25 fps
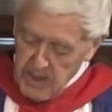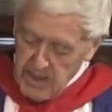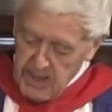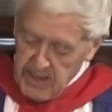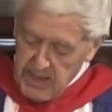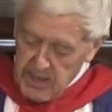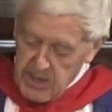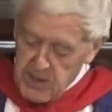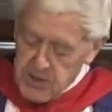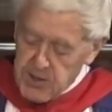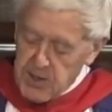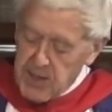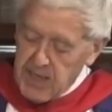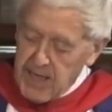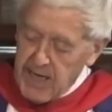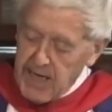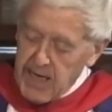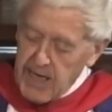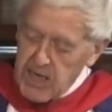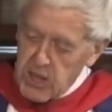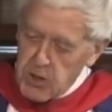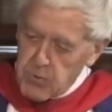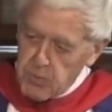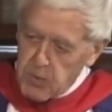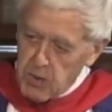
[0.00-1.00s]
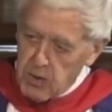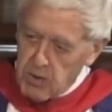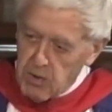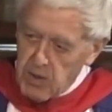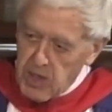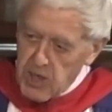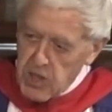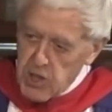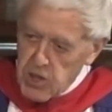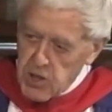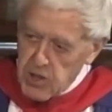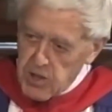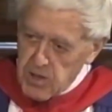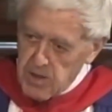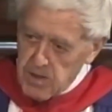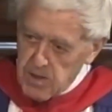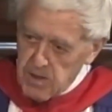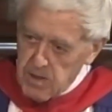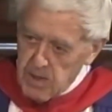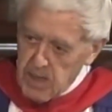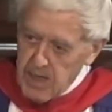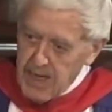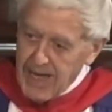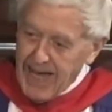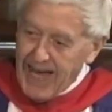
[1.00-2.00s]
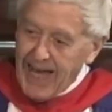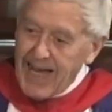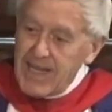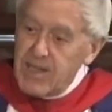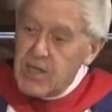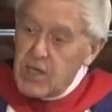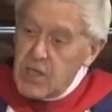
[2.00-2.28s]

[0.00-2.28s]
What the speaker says: is the exploration and the